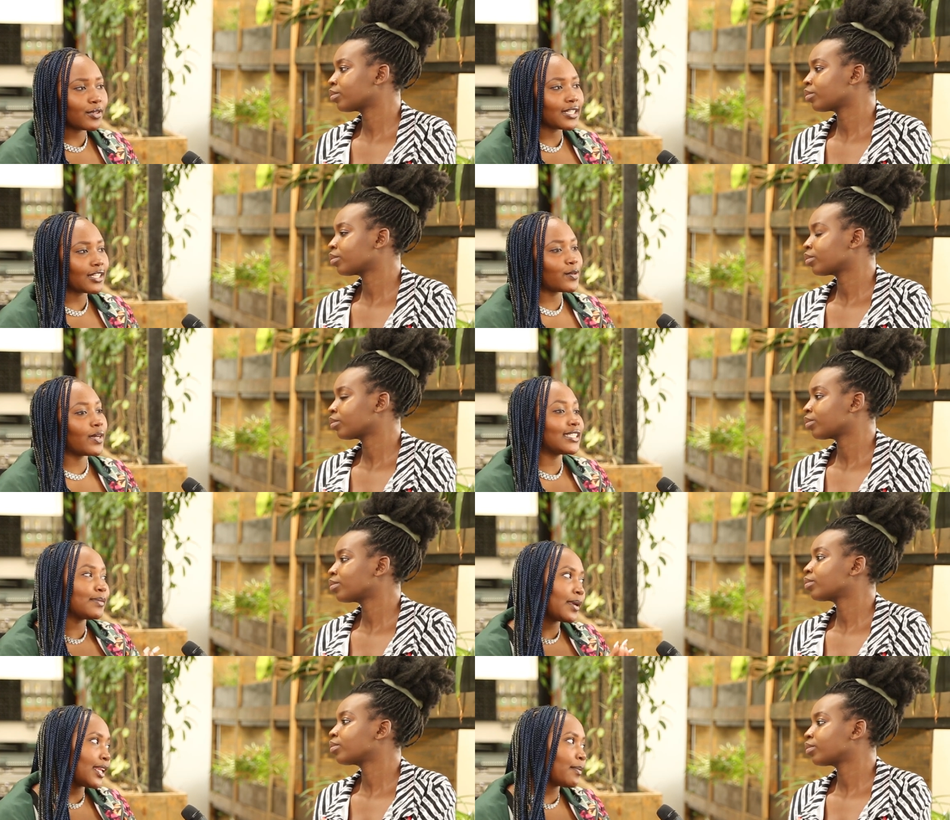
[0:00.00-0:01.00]
Speaker 1: music to as
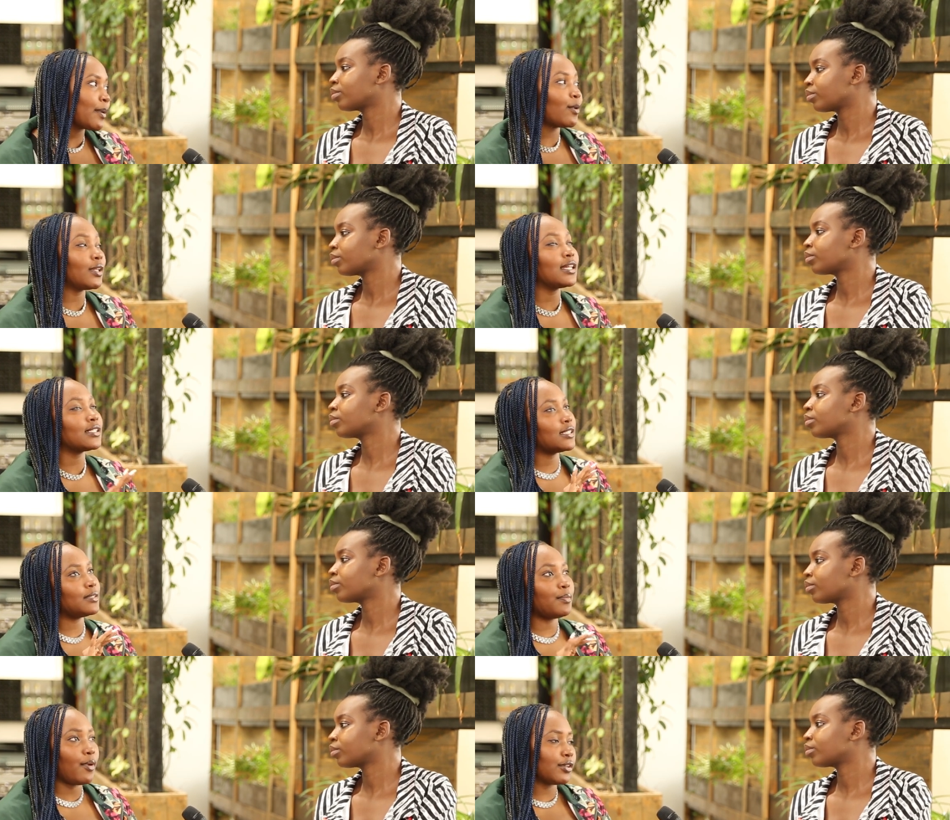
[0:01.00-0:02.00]
many people as
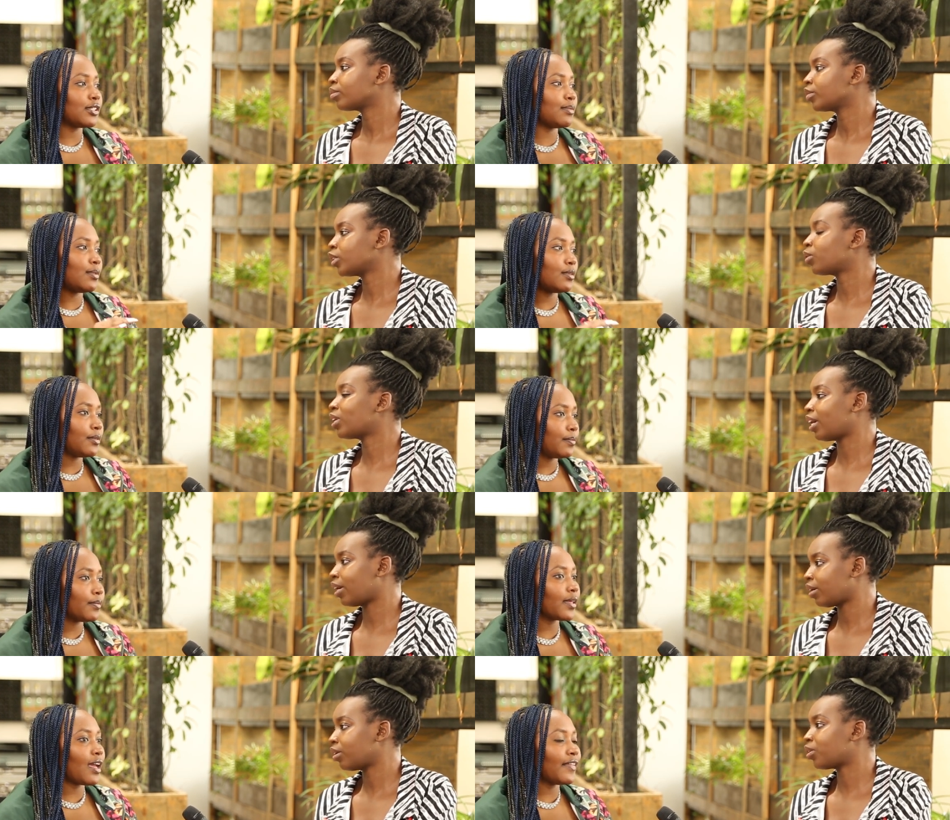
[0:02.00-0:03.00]
possible.
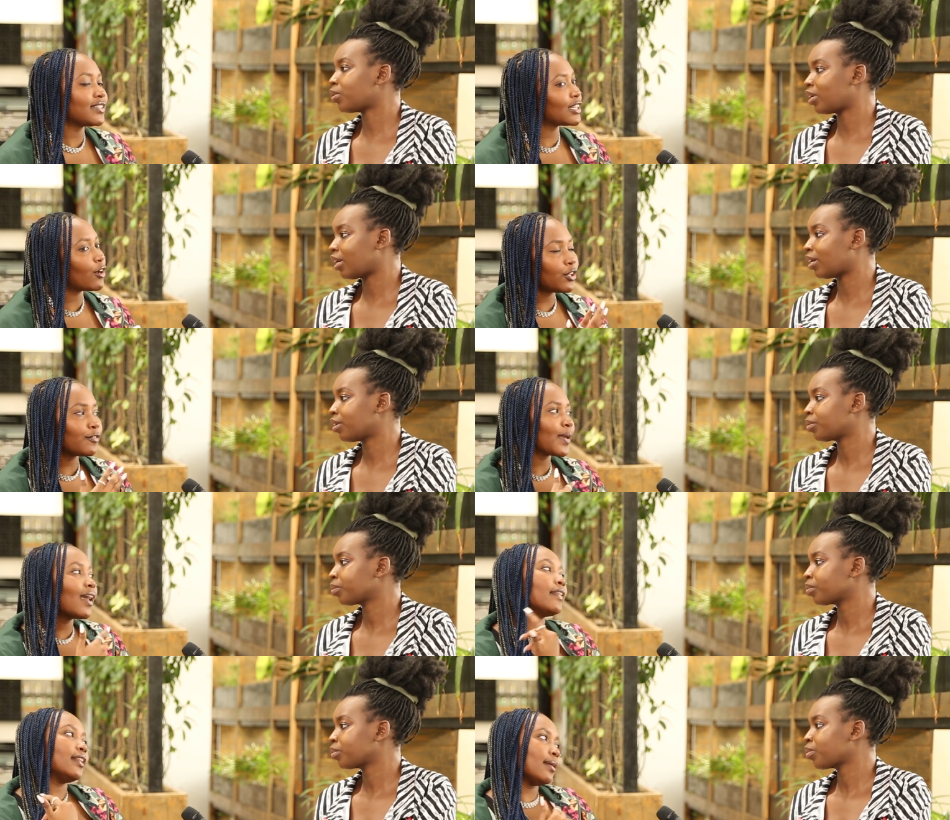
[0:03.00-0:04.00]
Yeah, that's the goal of me
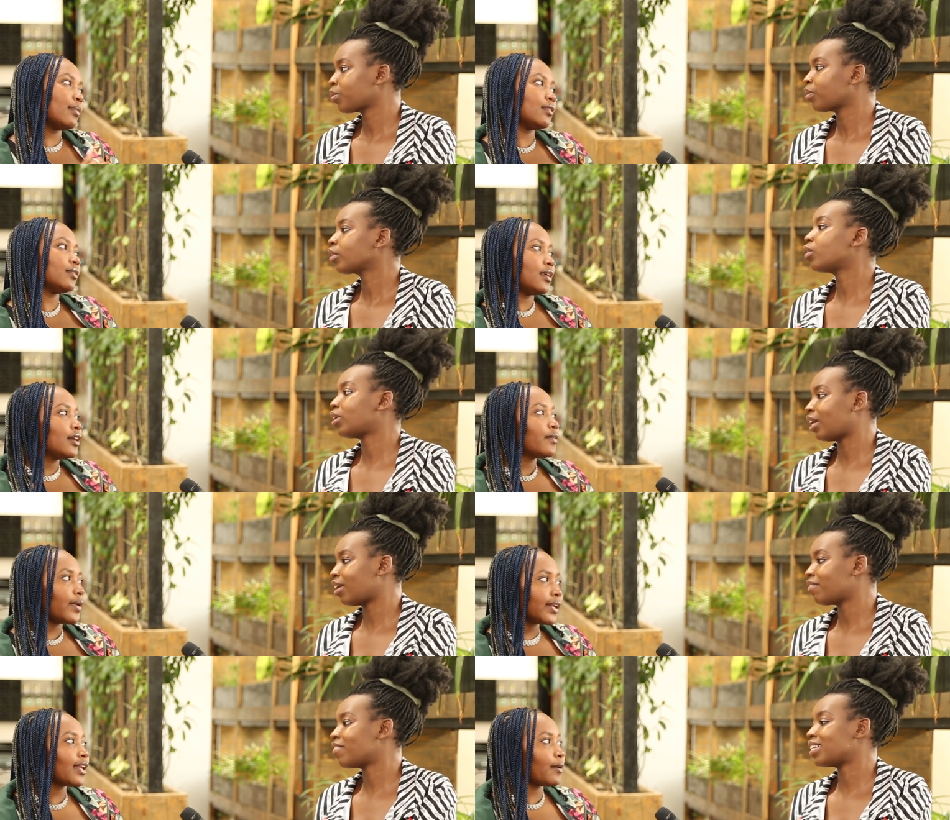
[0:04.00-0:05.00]
and the label
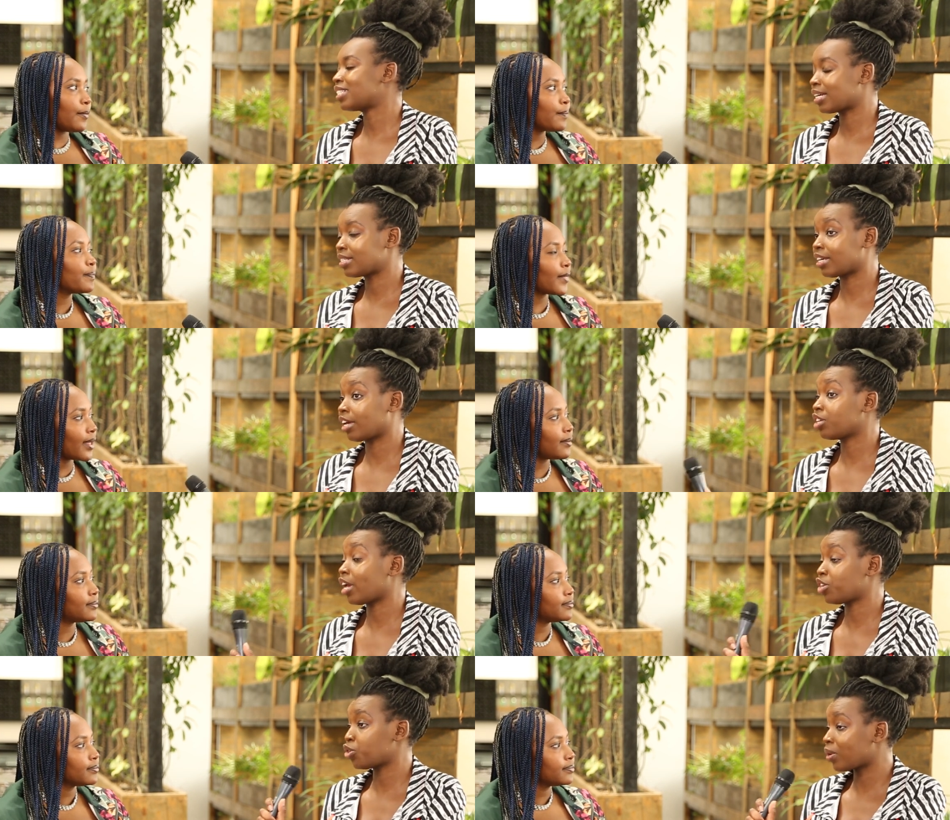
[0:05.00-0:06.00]
right now. Yeah.
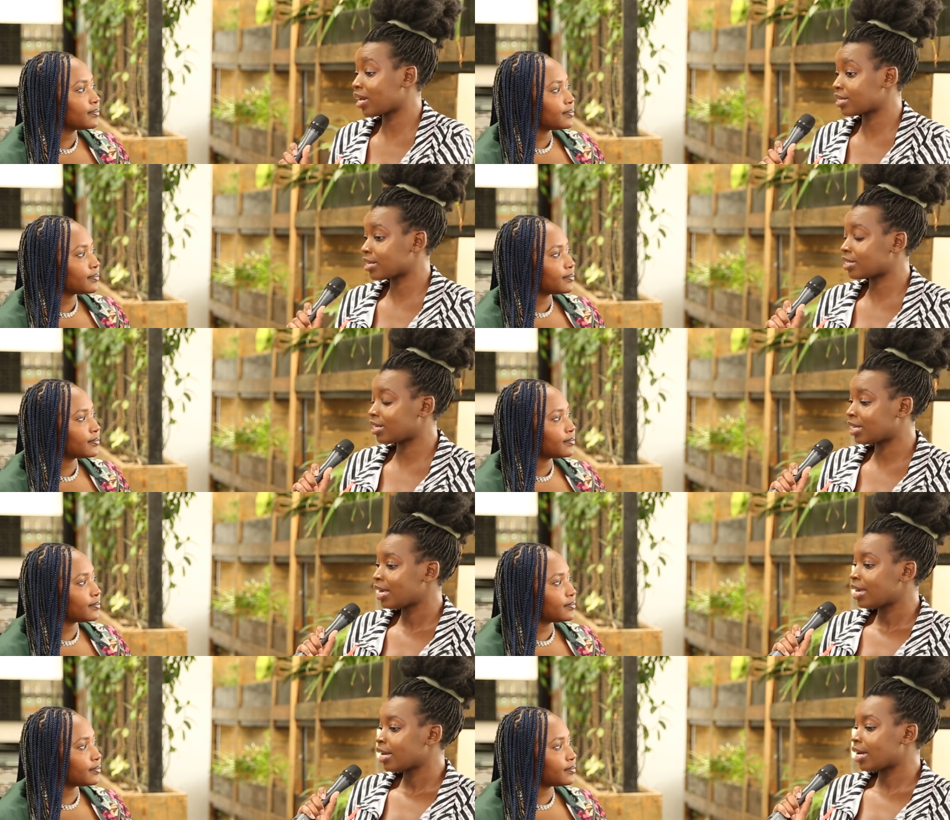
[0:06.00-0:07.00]
And
Speaker 2: you guys are still
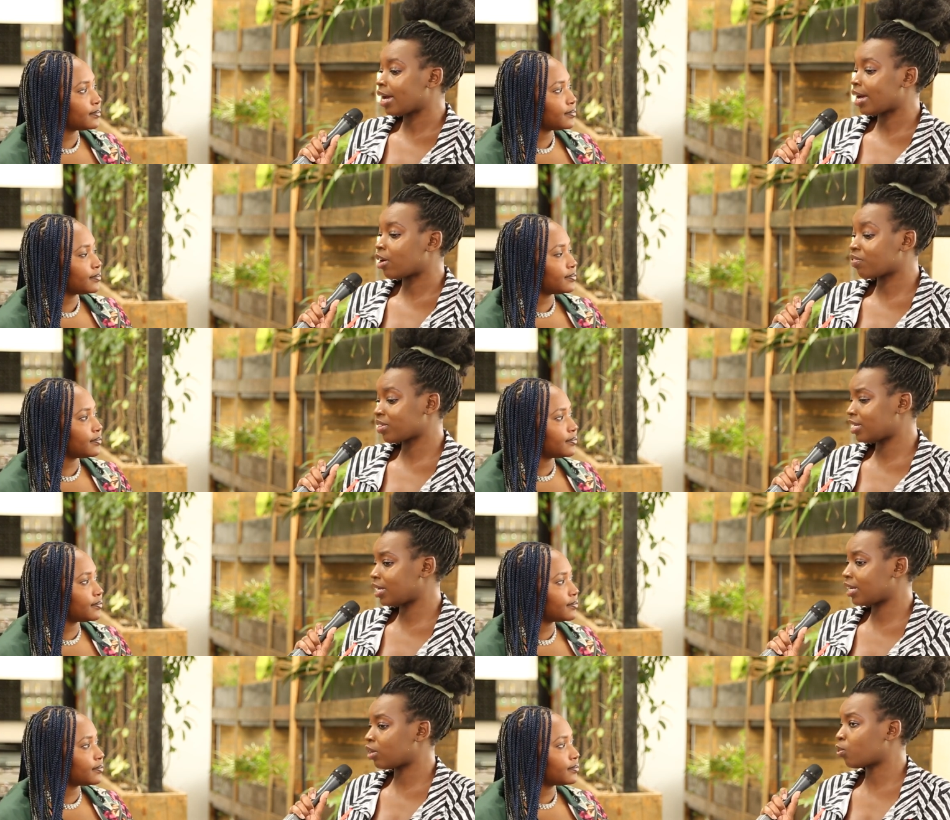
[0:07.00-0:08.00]
uh,
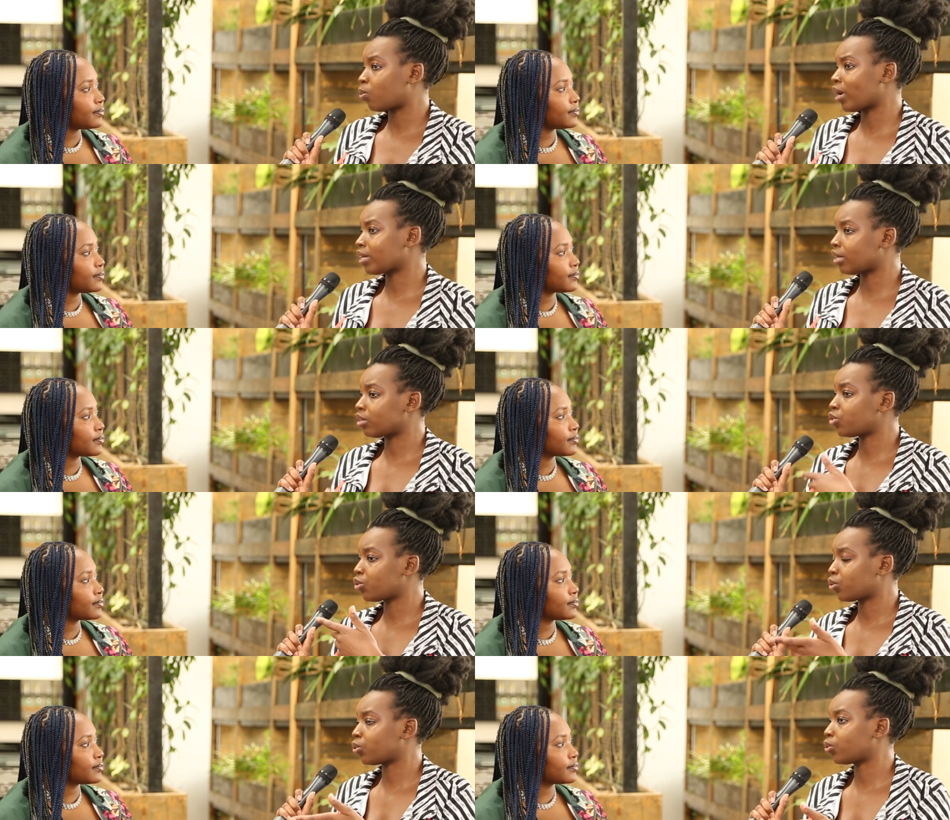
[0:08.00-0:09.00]
obviously working
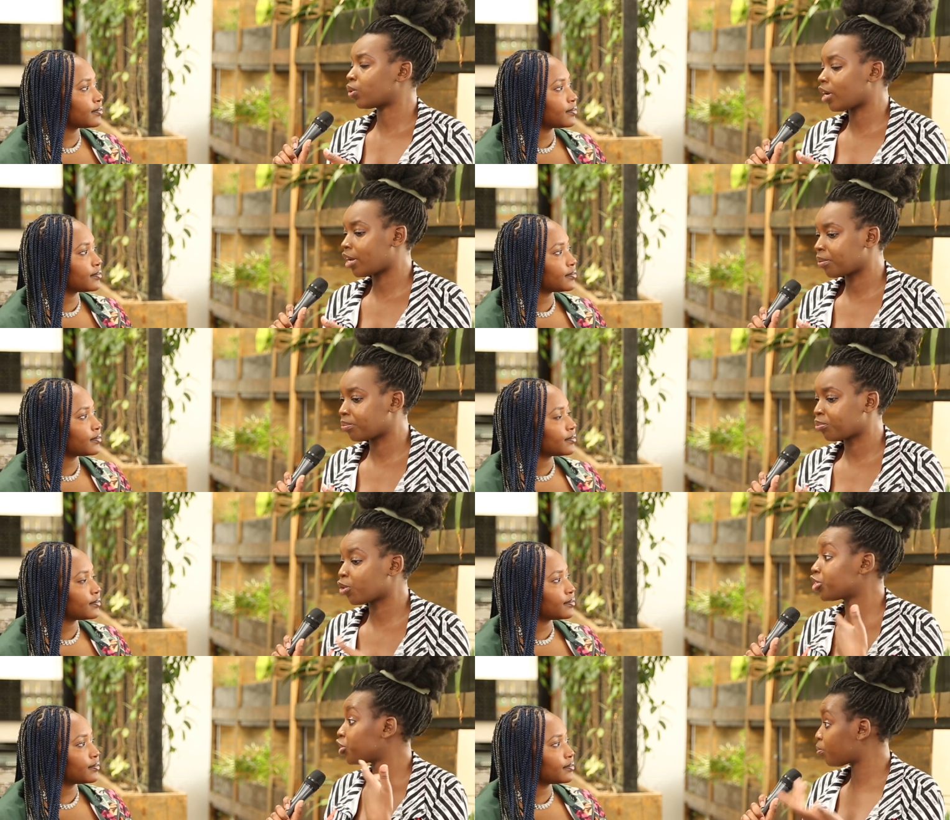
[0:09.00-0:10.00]
to um,
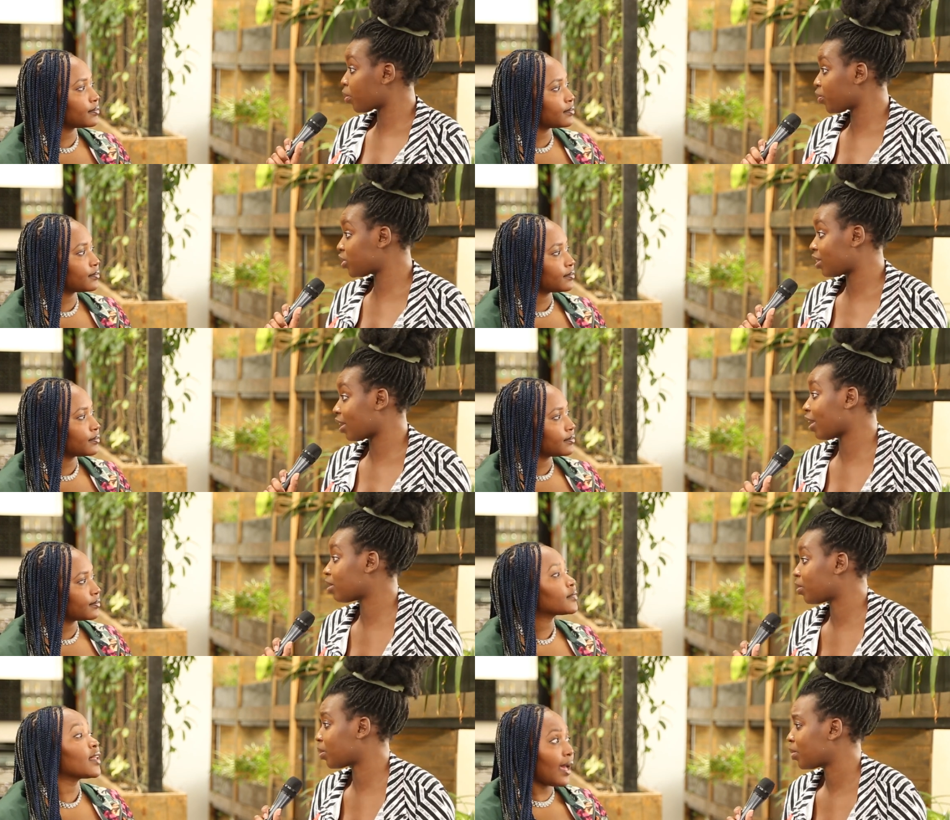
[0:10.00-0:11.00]
continue promoting the
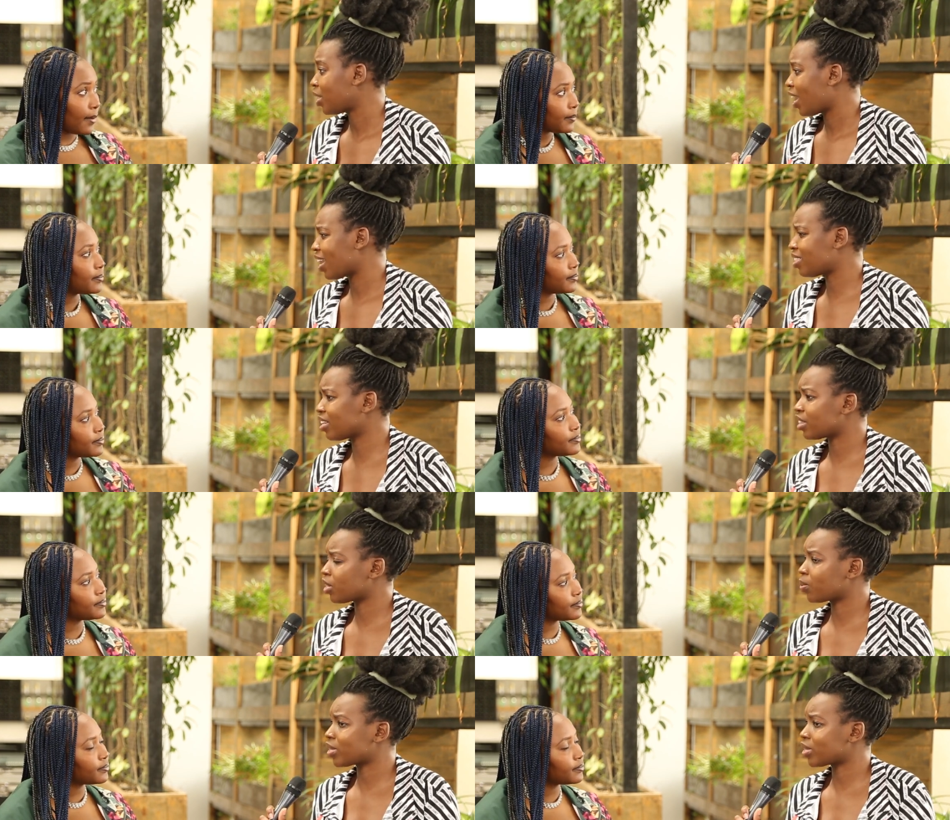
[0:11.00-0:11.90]
album. Yeah. I think there